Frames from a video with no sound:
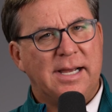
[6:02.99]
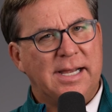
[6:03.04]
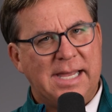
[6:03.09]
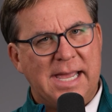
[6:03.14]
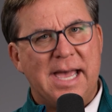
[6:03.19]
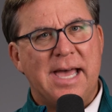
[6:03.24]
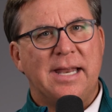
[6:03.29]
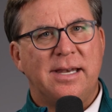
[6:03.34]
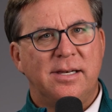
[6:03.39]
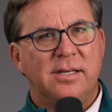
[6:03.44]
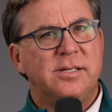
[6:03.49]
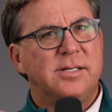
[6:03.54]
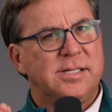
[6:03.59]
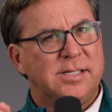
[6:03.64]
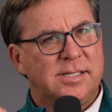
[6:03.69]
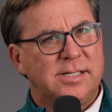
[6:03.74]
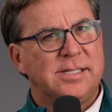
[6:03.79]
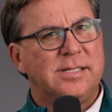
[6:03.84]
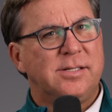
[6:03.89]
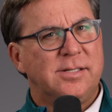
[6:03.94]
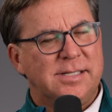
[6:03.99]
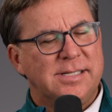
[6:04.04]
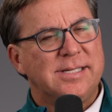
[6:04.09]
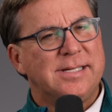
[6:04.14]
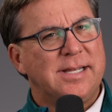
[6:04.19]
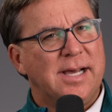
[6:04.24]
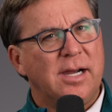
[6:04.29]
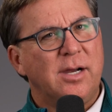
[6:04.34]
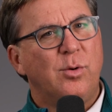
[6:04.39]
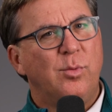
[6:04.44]
again, st-
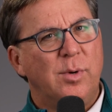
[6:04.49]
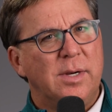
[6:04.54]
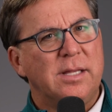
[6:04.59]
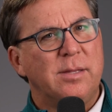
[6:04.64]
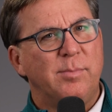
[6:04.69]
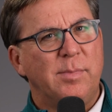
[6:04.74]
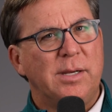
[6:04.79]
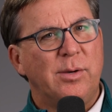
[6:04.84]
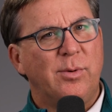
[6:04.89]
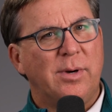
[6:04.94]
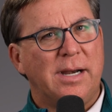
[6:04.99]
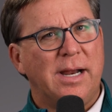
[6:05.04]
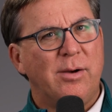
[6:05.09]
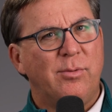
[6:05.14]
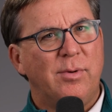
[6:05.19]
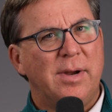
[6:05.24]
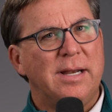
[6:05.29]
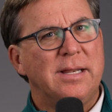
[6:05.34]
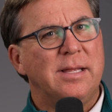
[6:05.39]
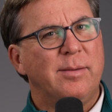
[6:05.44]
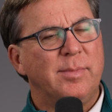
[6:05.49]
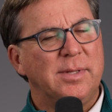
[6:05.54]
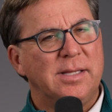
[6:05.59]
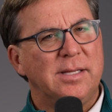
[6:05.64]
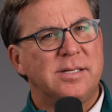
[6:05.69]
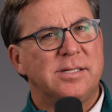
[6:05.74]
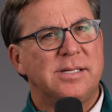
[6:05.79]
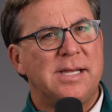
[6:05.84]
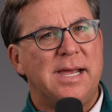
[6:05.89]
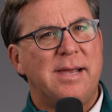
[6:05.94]
stuck with me when I read them in
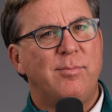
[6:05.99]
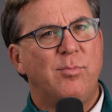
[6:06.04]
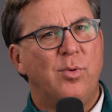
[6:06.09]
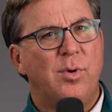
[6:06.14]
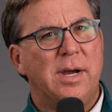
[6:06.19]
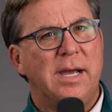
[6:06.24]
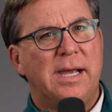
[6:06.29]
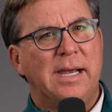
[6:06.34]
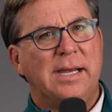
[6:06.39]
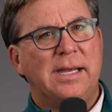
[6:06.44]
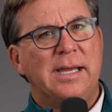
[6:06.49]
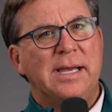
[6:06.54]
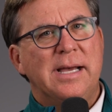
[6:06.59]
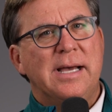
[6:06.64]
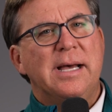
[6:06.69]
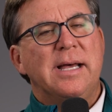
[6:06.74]
the same way